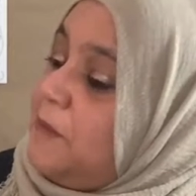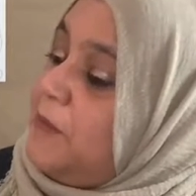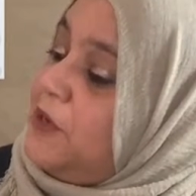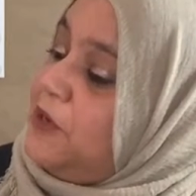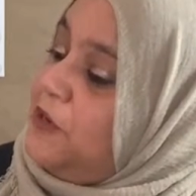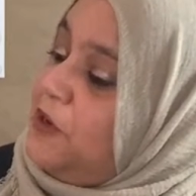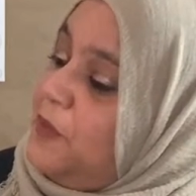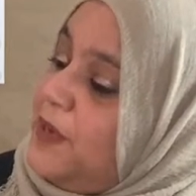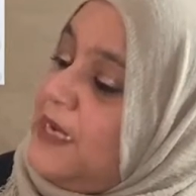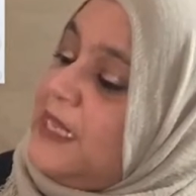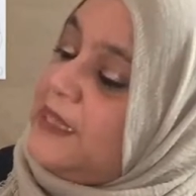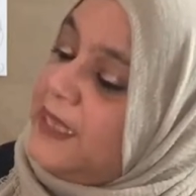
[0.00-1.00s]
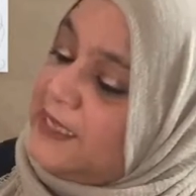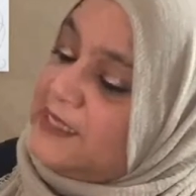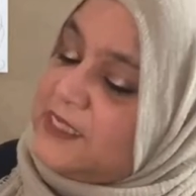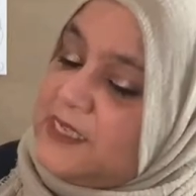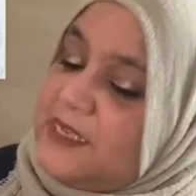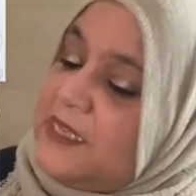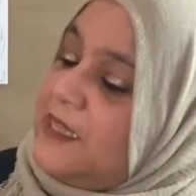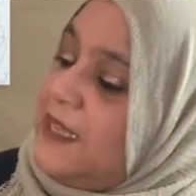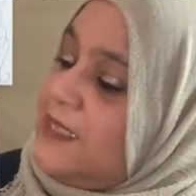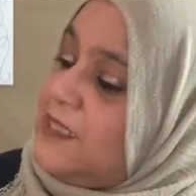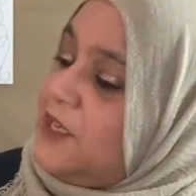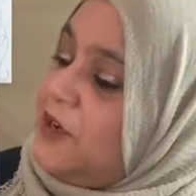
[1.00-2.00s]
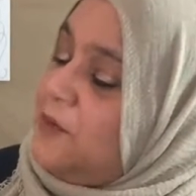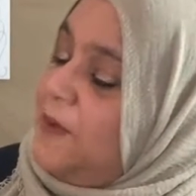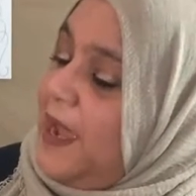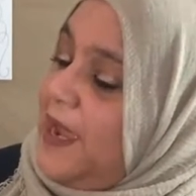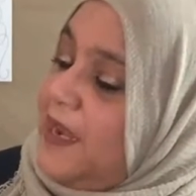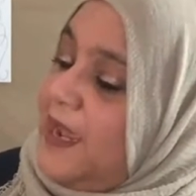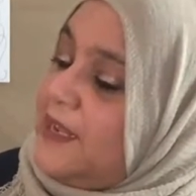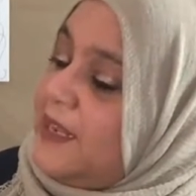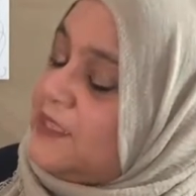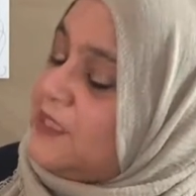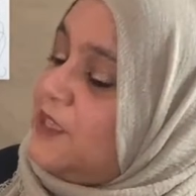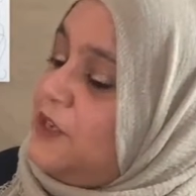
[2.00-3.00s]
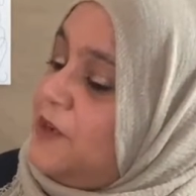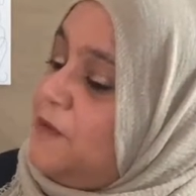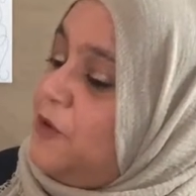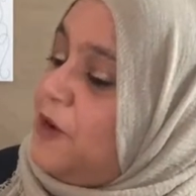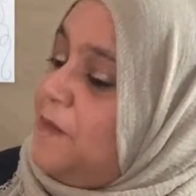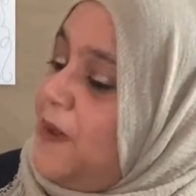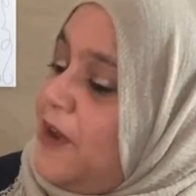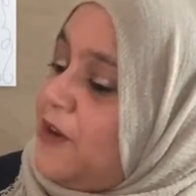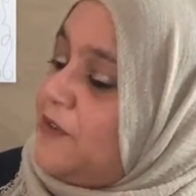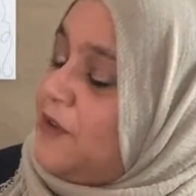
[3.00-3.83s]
But you know what? Let's go back and let's learn more about